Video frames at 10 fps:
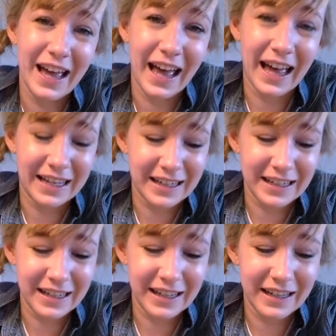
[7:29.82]

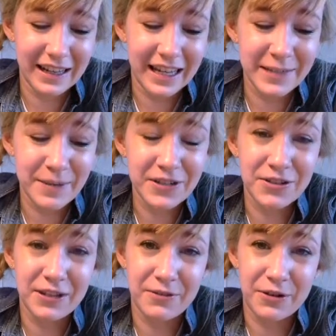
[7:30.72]
And
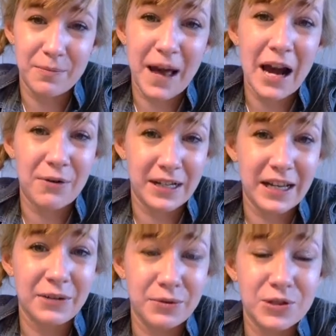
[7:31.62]
especially for a parent,
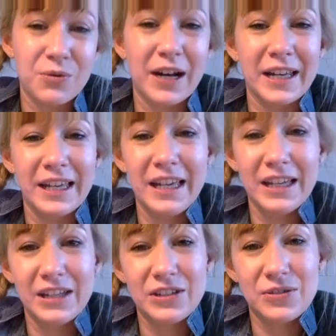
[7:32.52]
I would try
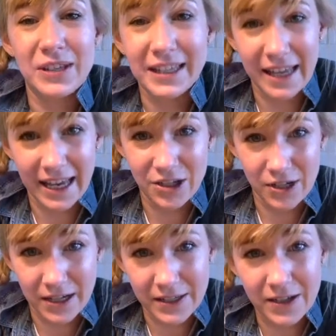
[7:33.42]
to engage in
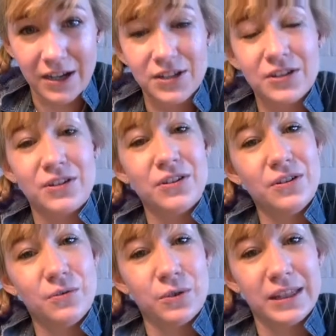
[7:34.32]
a discussion
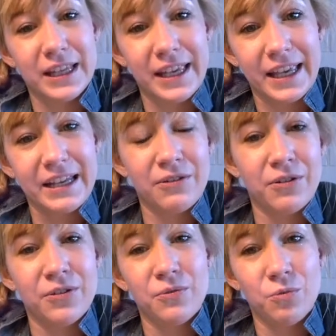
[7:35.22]
with the kid
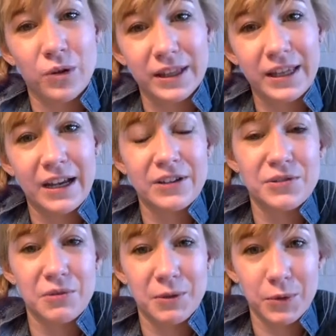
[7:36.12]
on what they are
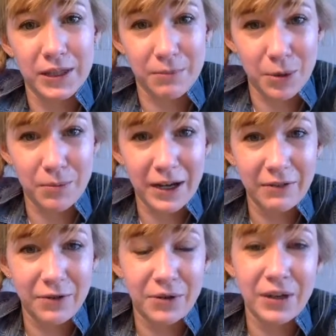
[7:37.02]
doing with the mobile
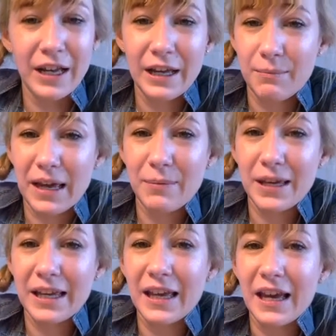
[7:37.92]
phone.
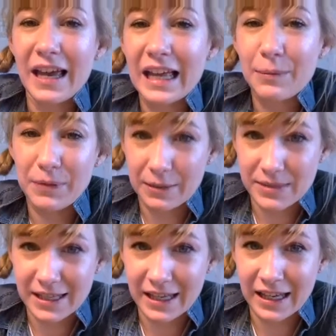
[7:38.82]
Maybe help them
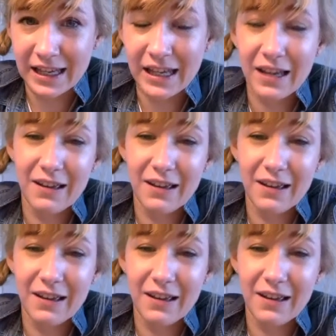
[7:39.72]
see